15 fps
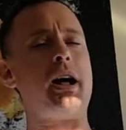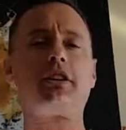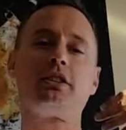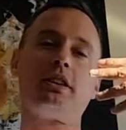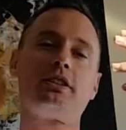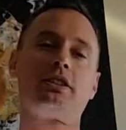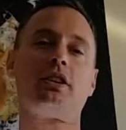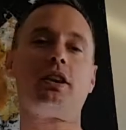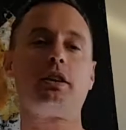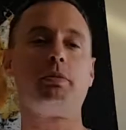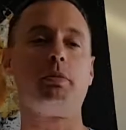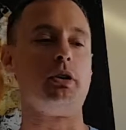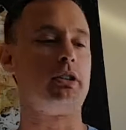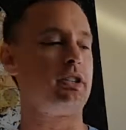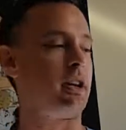actually let's talk
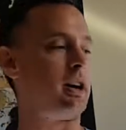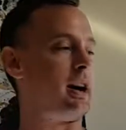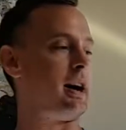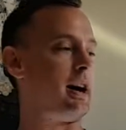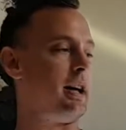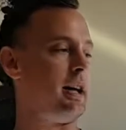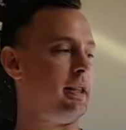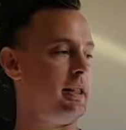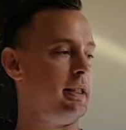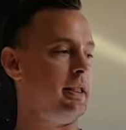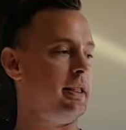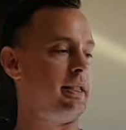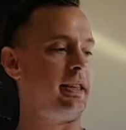about the